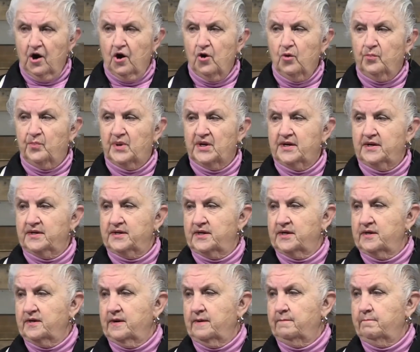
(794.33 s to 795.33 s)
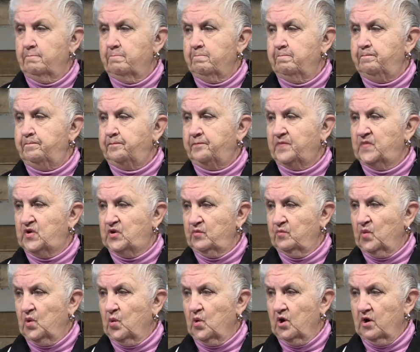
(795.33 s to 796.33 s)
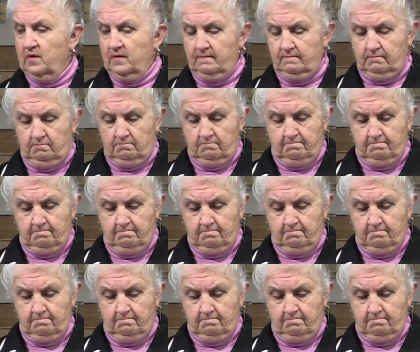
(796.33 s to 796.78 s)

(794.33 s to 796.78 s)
opened to more.